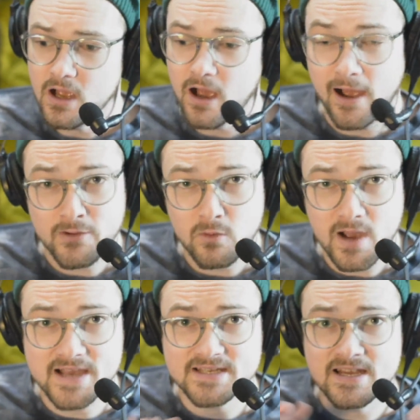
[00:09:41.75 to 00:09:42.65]

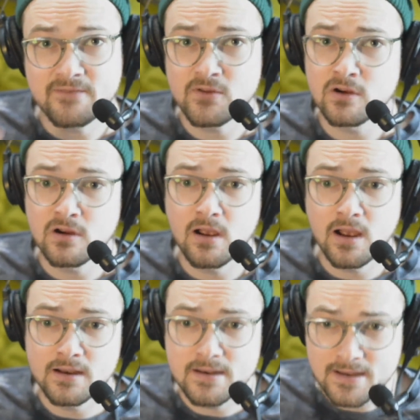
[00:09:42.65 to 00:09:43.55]
Otherwise, if you're
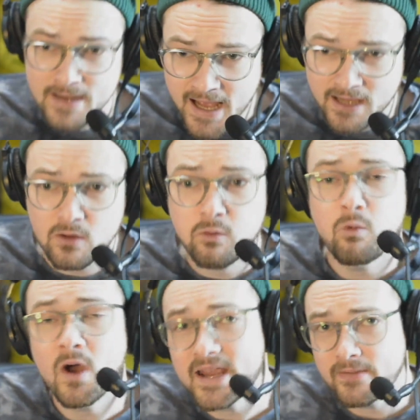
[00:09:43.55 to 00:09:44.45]
not
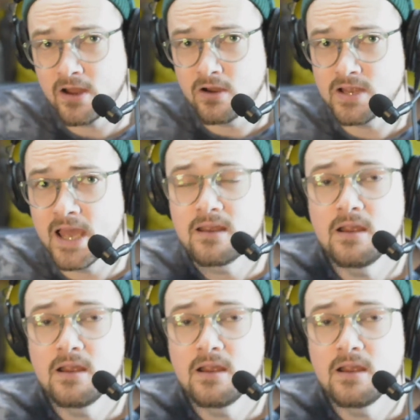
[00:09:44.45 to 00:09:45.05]
quite there yet,